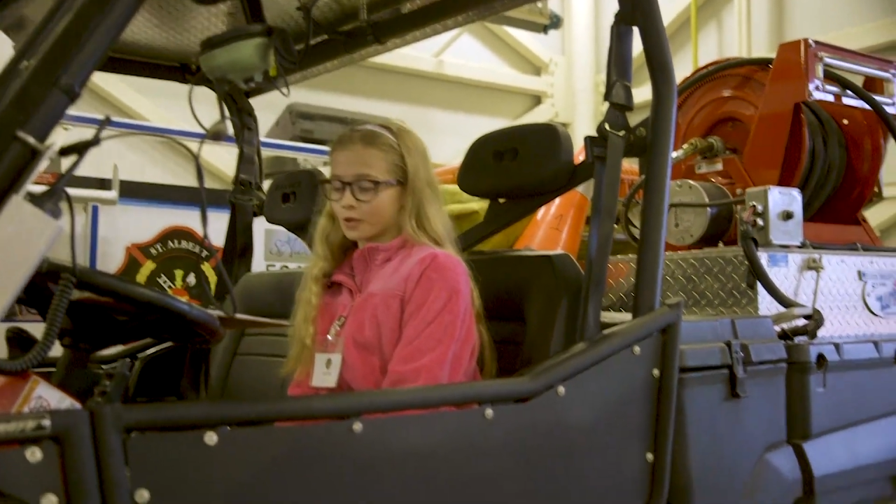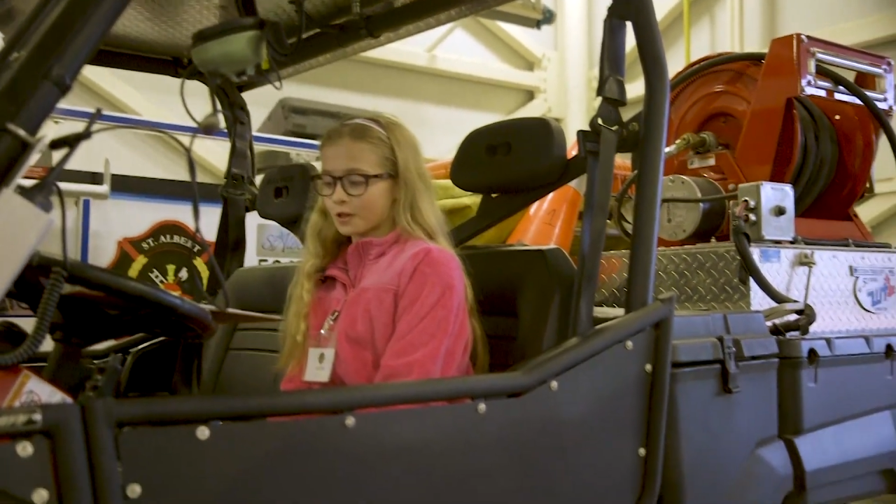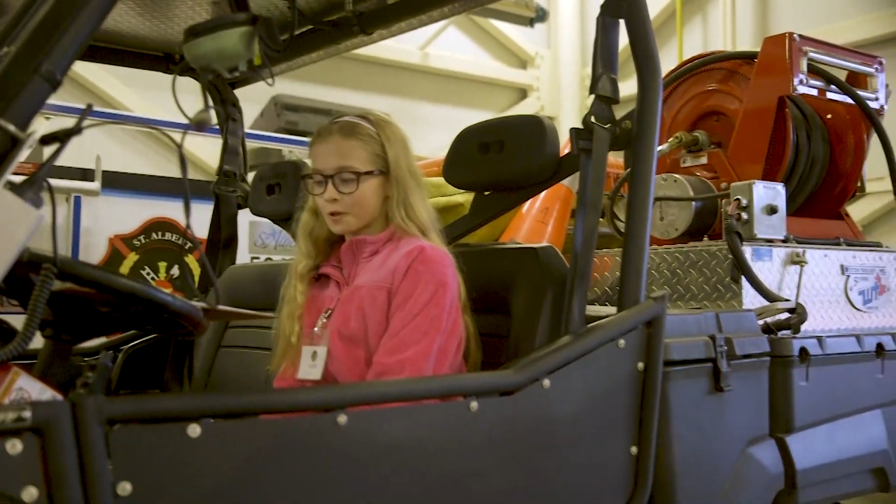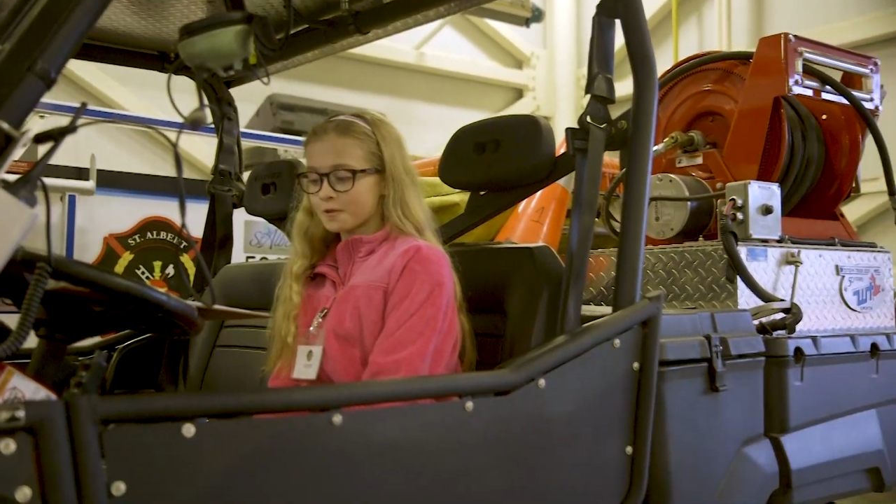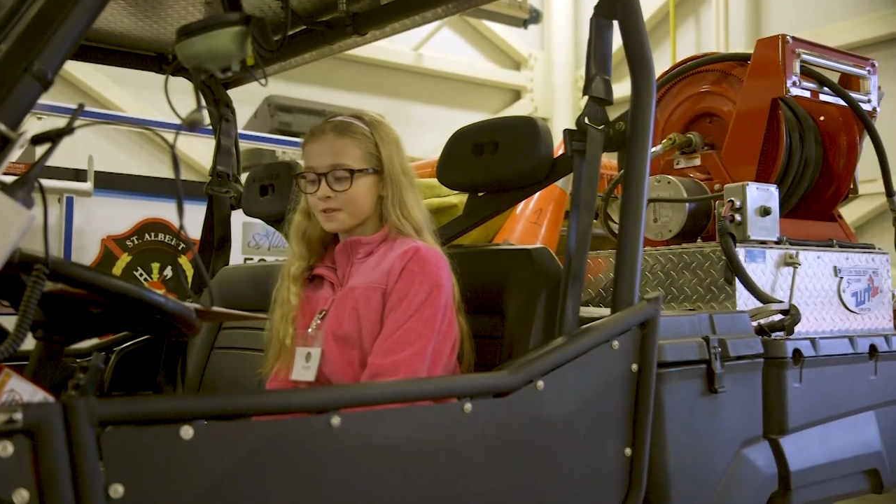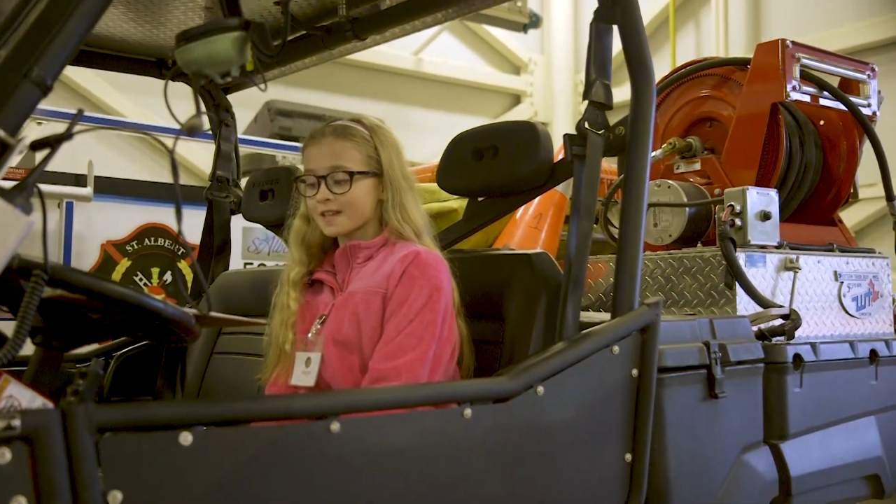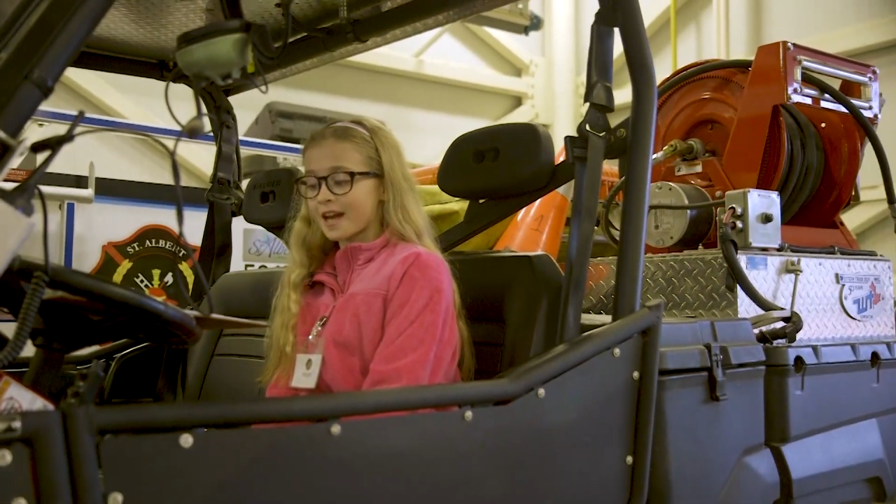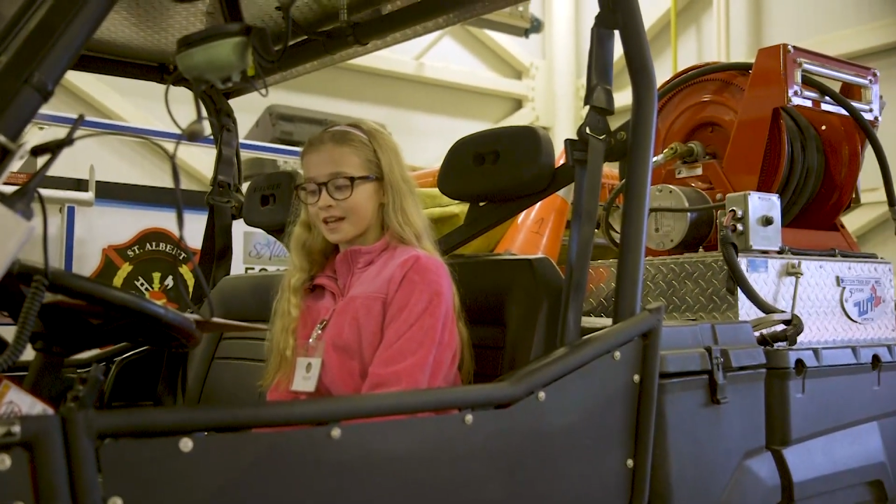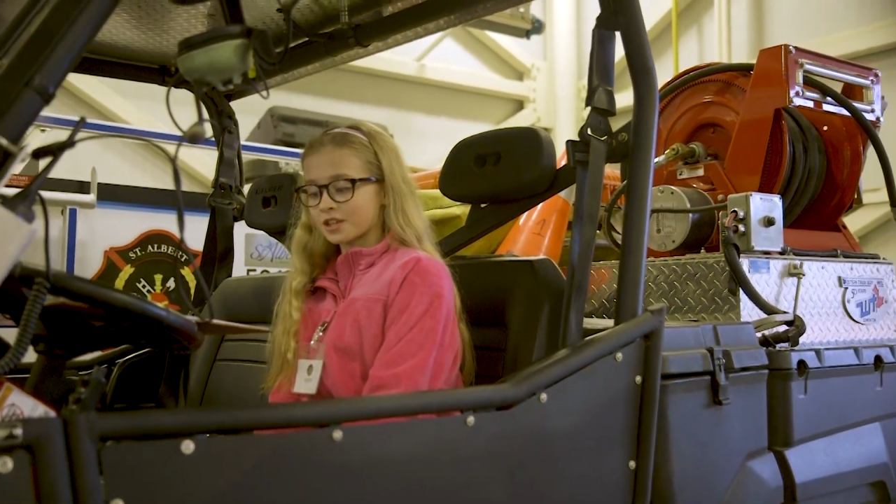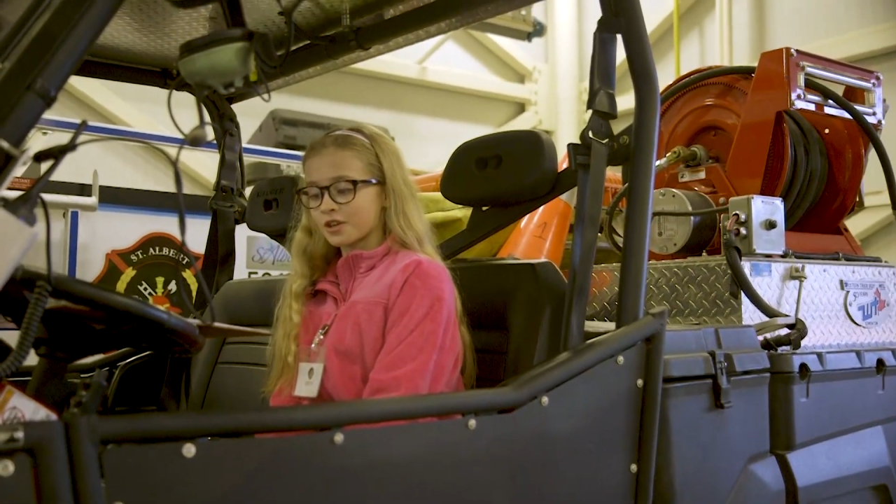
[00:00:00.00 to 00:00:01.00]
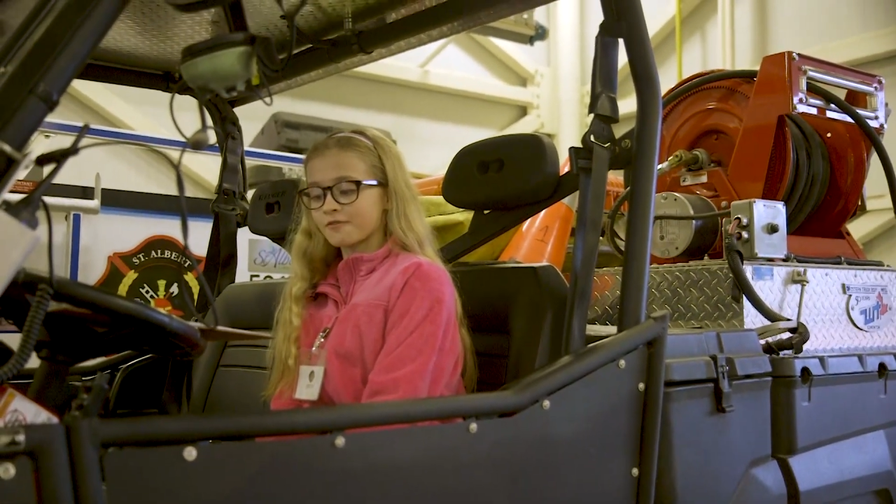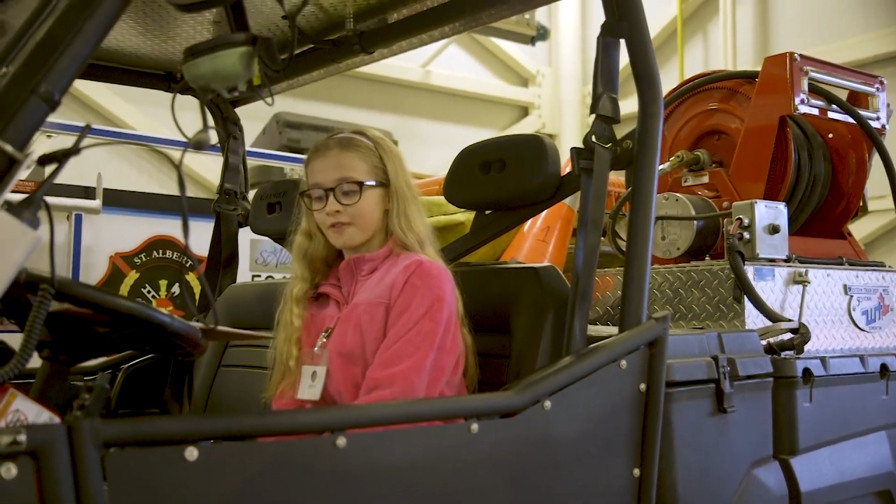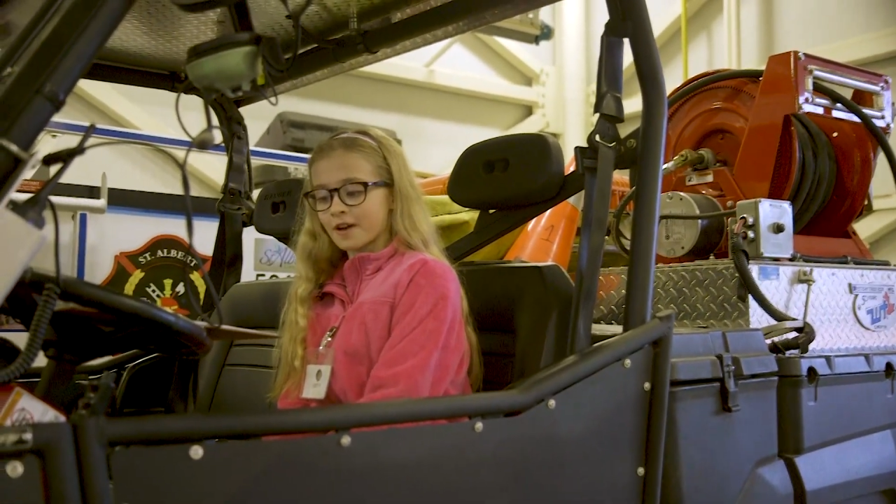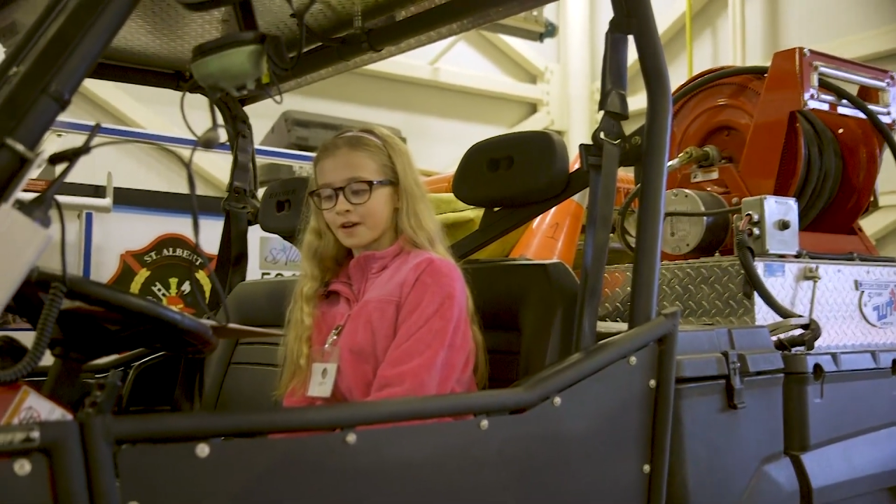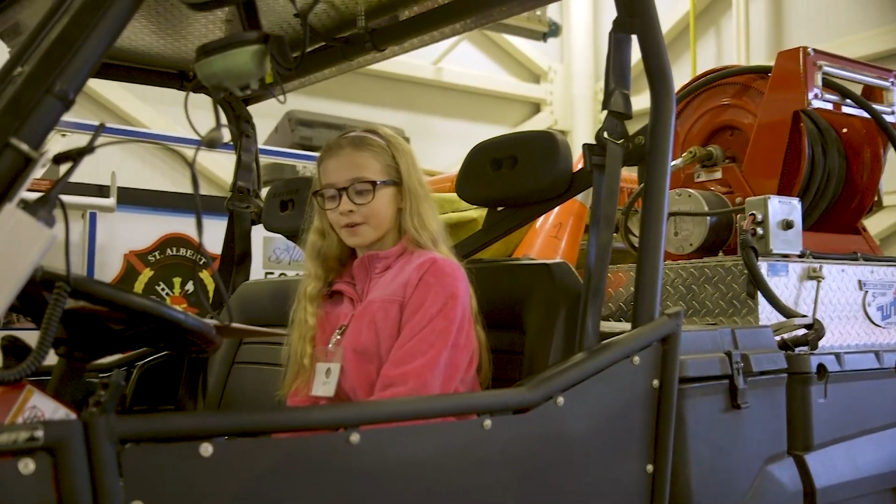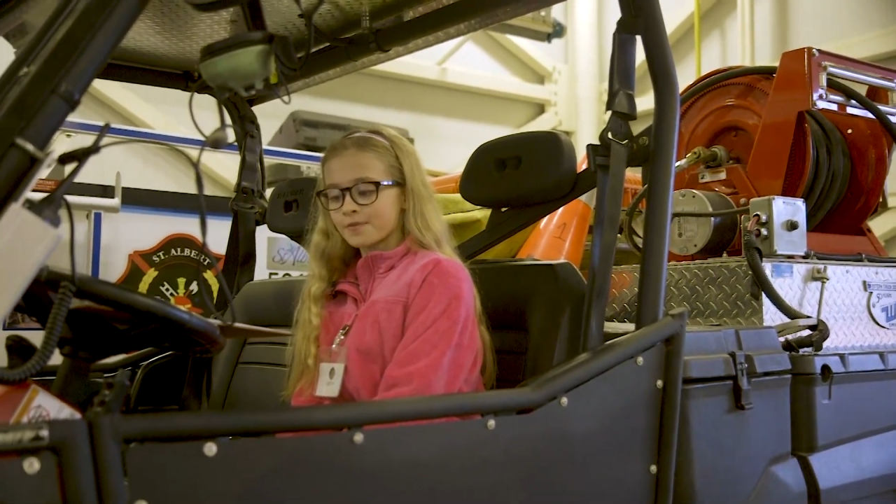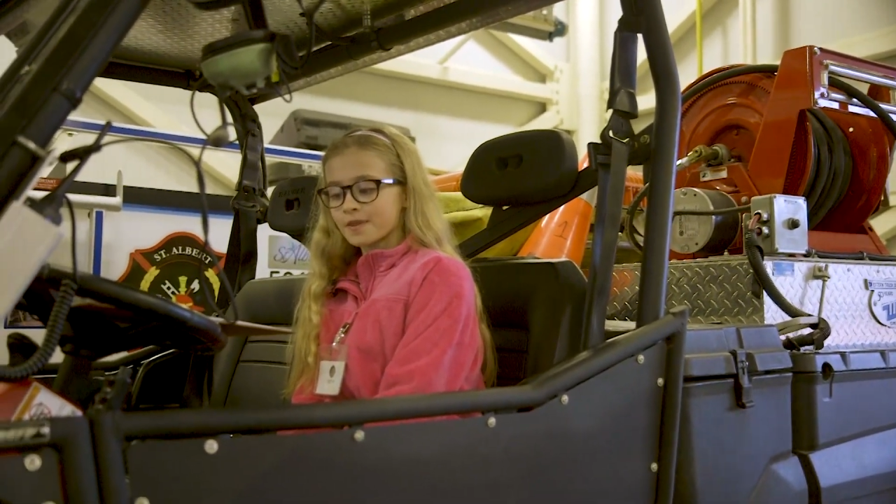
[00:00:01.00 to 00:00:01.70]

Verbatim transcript: clothes catch on fire.